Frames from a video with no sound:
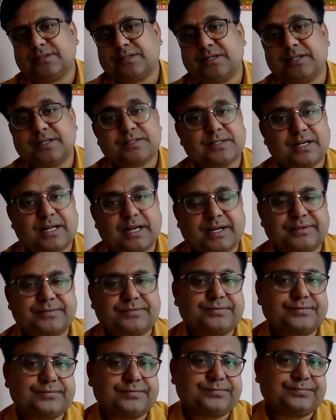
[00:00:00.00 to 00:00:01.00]
his life.
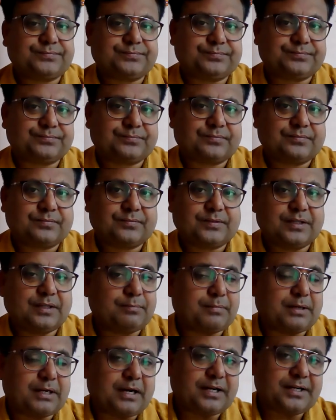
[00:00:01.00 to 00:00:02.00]
In
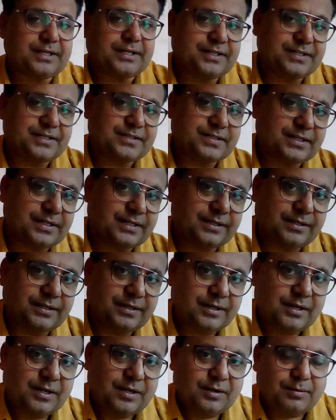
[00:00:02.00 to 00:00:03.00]
Marathi, it is said,
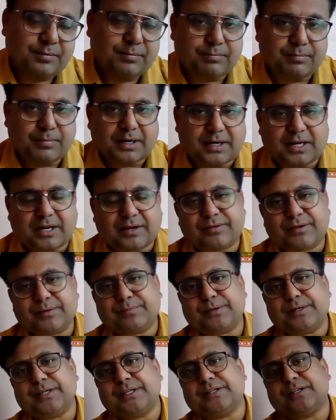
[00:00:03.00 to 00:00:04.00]
"Marave
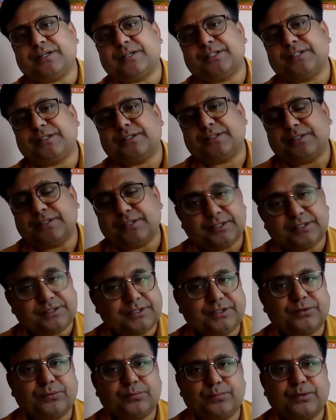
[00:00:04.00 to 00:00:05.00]
pari
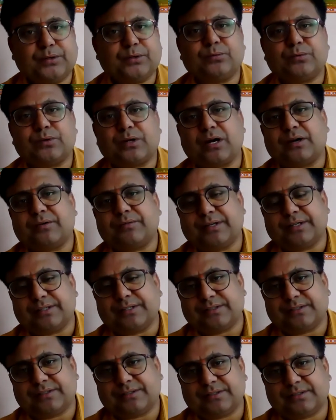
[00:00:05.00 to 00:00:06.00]
kirti rupe urave."
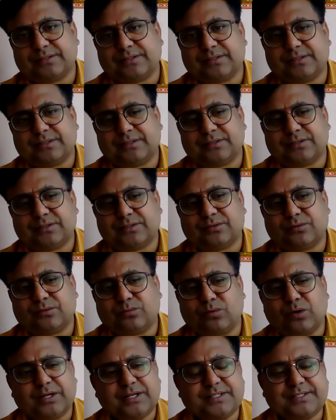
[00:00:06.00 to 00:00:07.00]

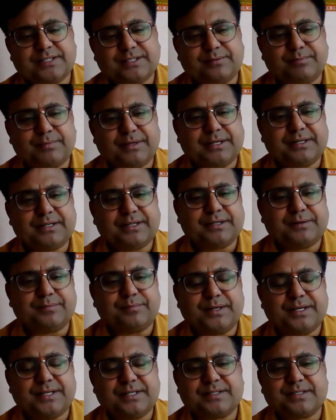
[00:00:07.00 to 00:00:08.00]
What does it mean? It
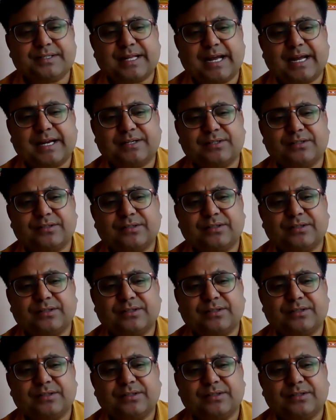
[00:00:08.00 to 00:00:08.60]
means that